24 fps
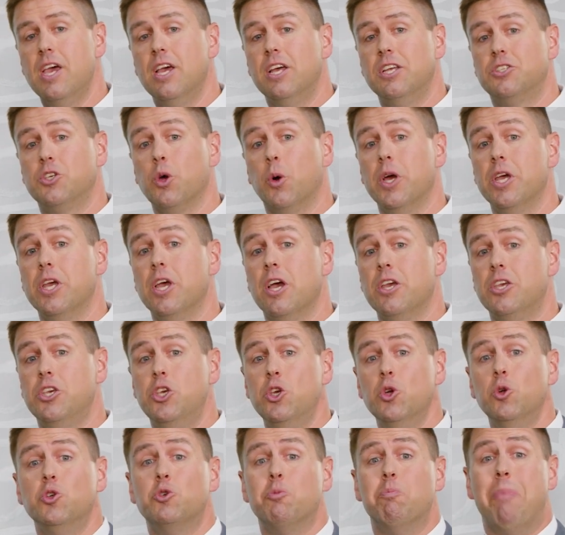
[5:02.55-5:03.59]
So a
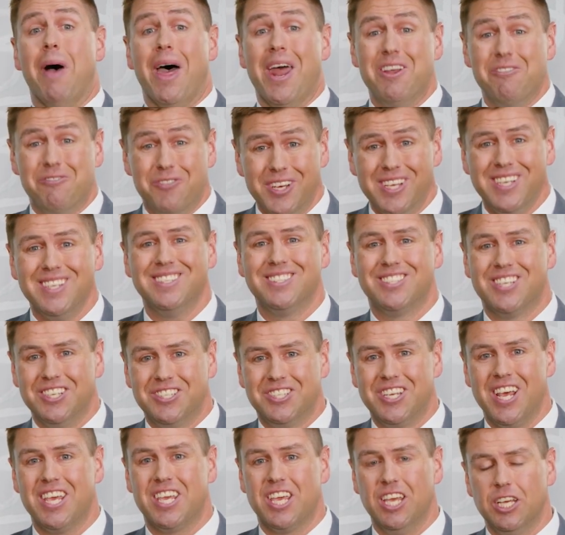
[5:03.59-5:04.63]
huge benefit to
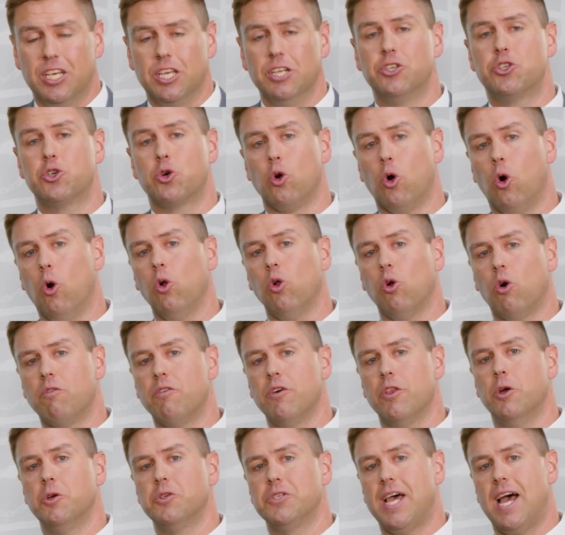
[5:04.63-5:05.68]
taking control
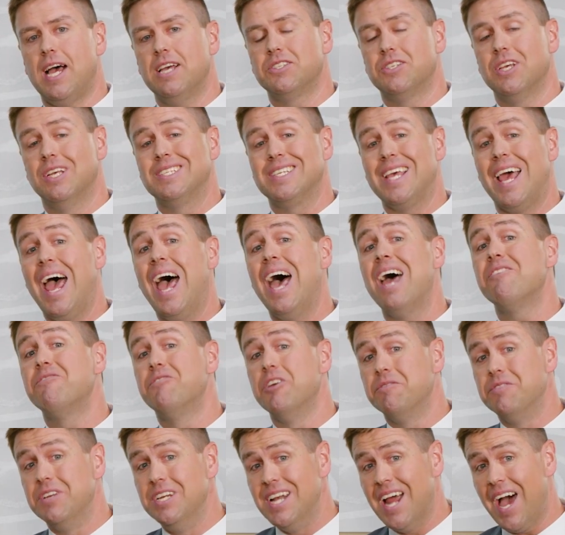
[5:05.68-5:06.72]
over those assets at
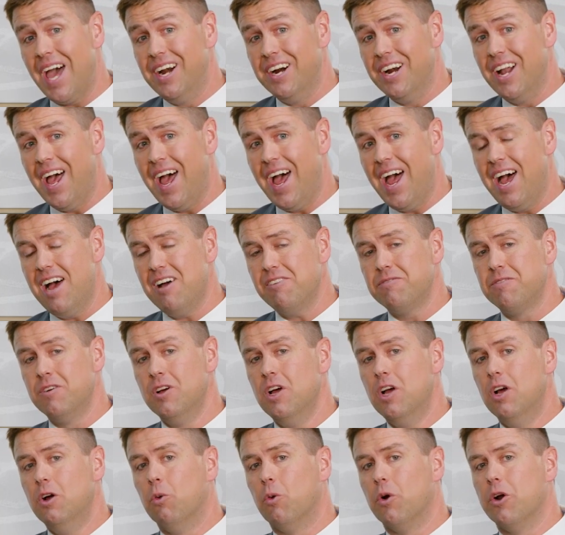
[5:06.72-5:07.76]
59.5.
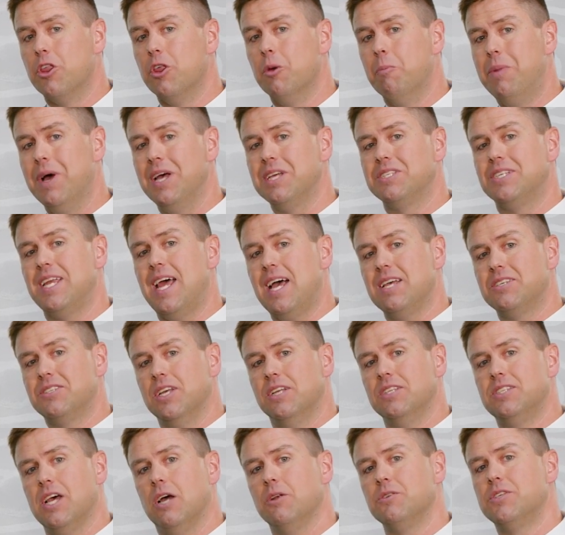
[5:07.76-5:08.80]
One of the best
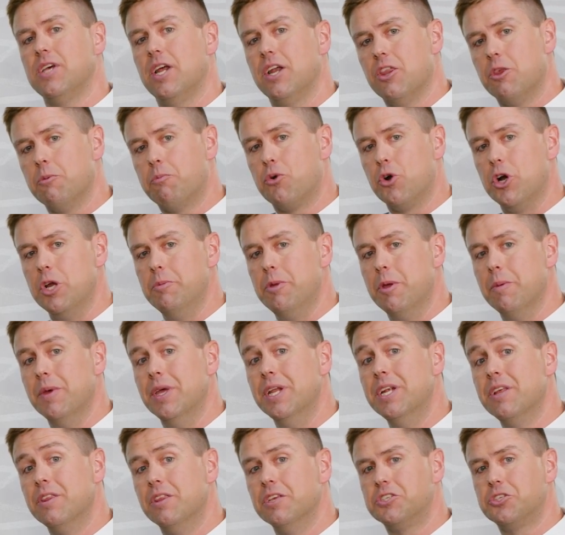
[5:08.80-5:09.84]
assets outside of the premium
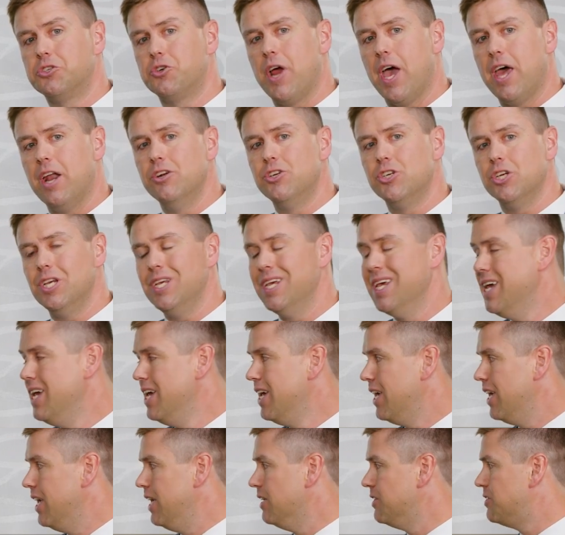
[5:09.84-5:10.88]
into the strategy
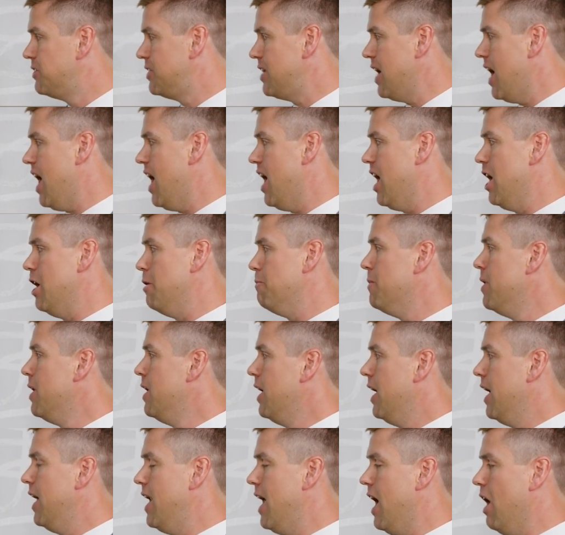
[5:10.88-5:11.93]
is time
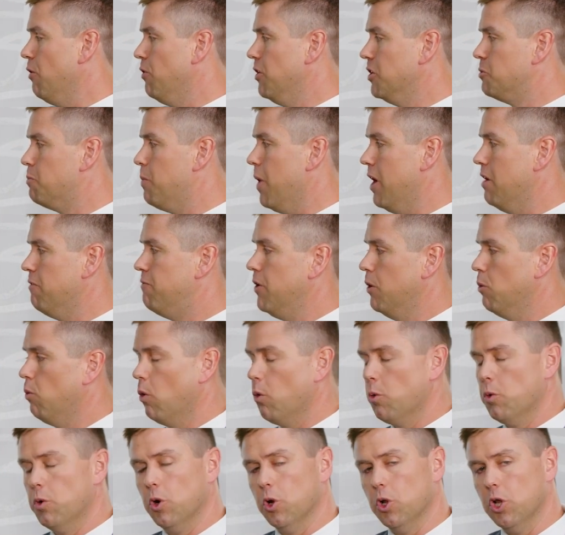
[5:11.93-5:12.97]
and how this benefit
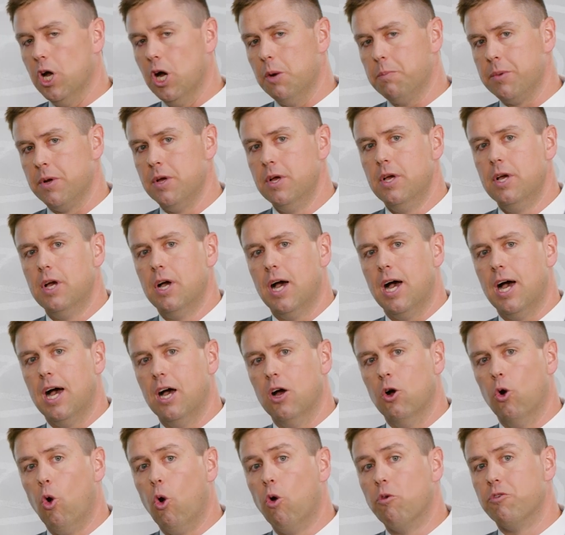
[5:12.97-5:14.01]
will roll up
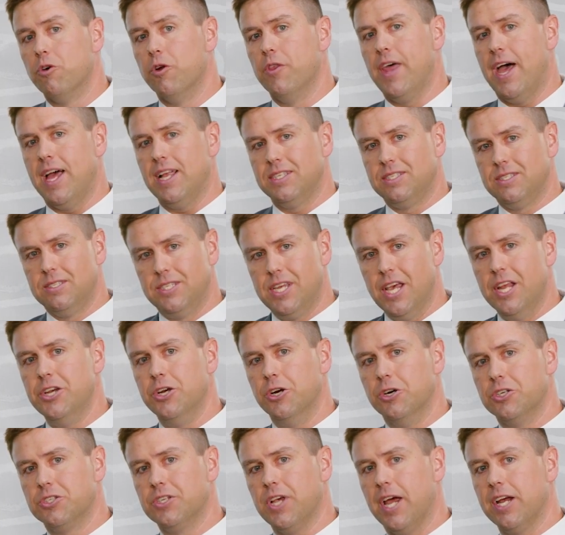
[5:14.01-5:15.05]
over that
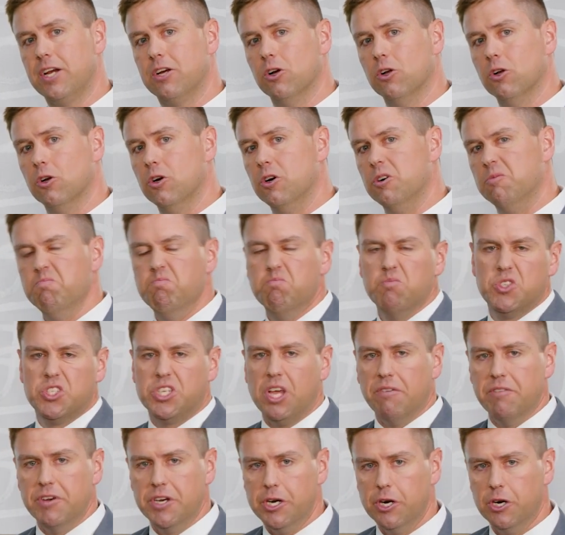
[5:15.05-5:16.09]
10-year cycle or
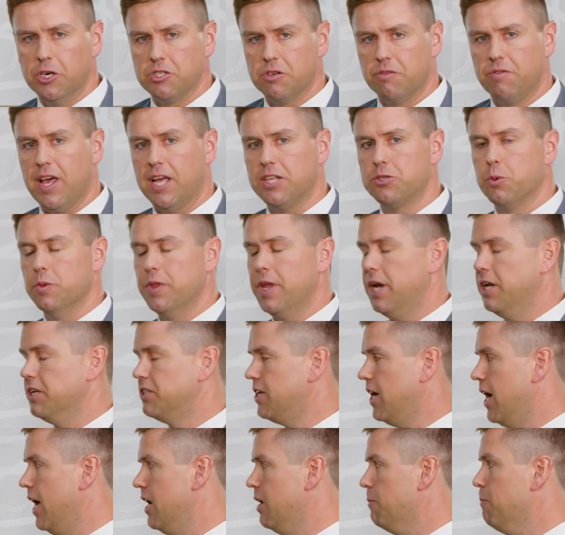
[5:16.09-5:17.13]
7 years if that's when they
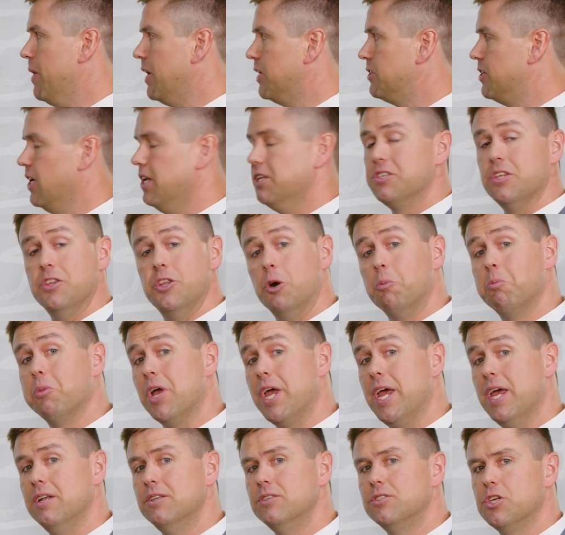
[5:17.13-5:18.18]
decide it makes sense in their
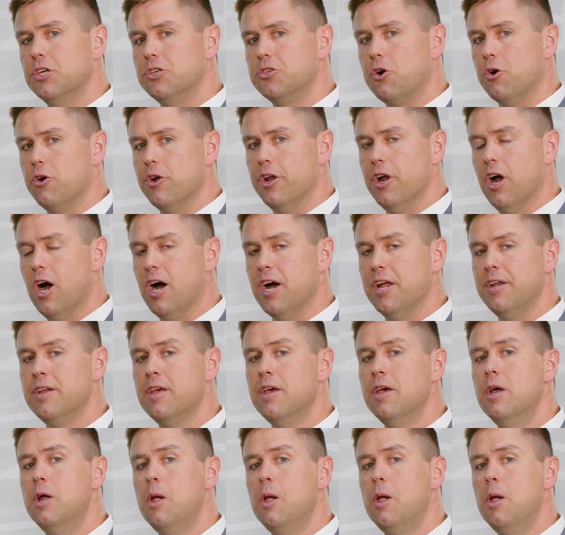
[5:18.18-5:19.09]
plan to turn it on.